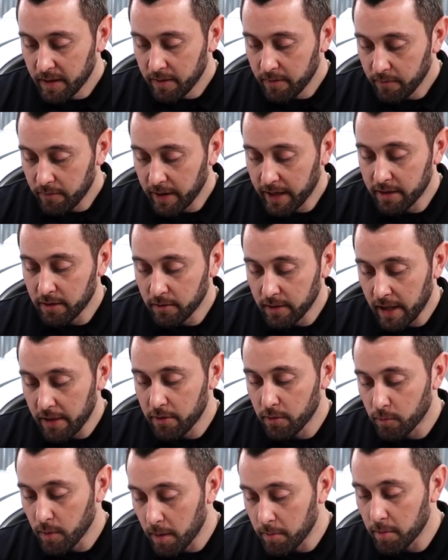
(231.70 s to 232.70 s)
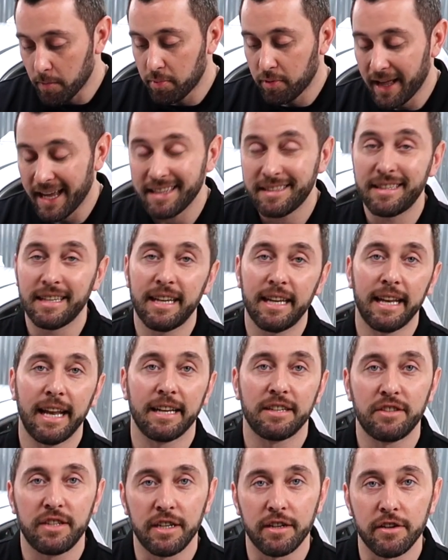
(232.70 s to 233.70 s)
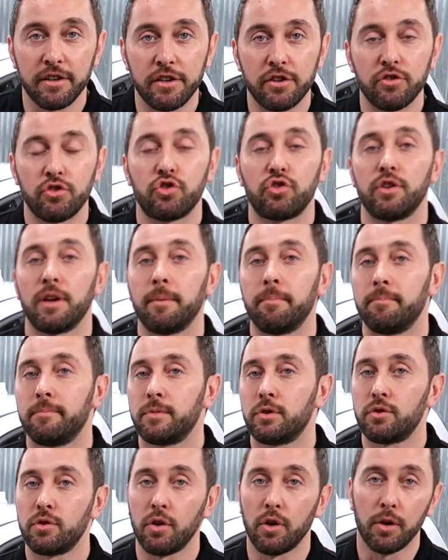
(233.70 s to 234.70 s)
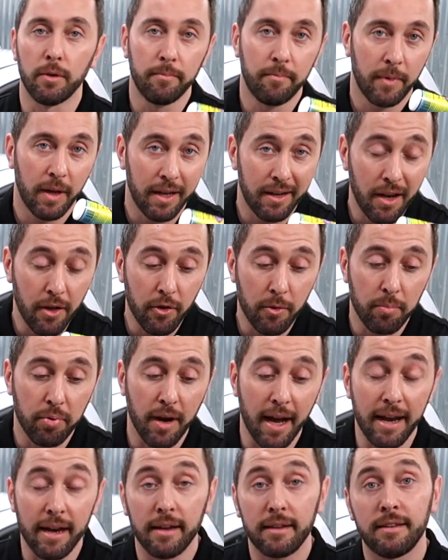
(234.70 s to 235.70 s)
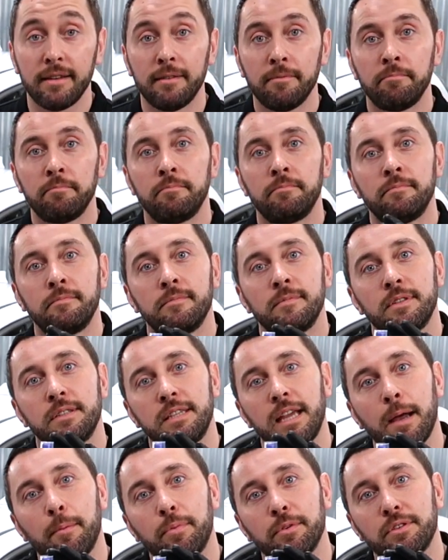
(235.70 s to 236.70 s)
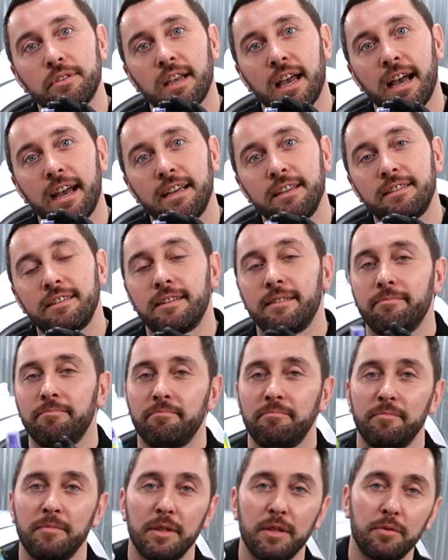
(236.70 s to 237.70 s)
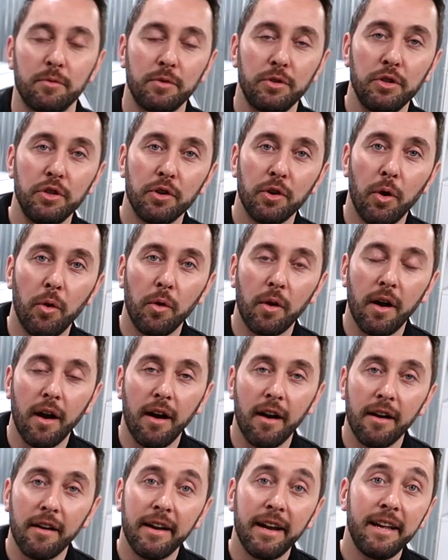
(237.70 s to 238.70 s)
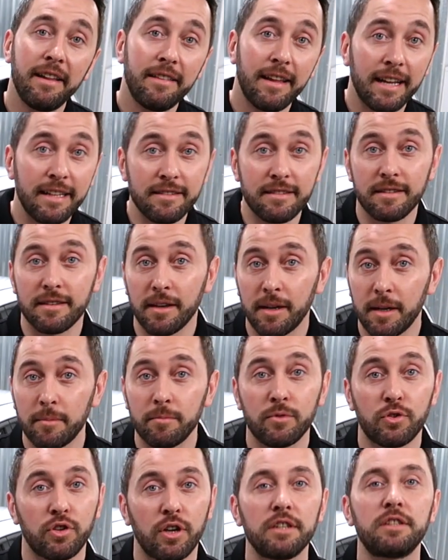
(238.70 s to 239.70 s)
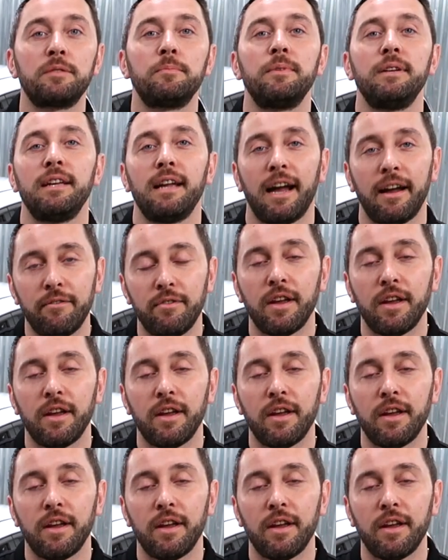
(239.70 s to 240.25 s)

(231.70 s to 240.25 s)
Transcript: Vinyl, leather, rubber, plastic, and exterior trim. So another product, sample size. This will do your whole car and then some. Trust me, I've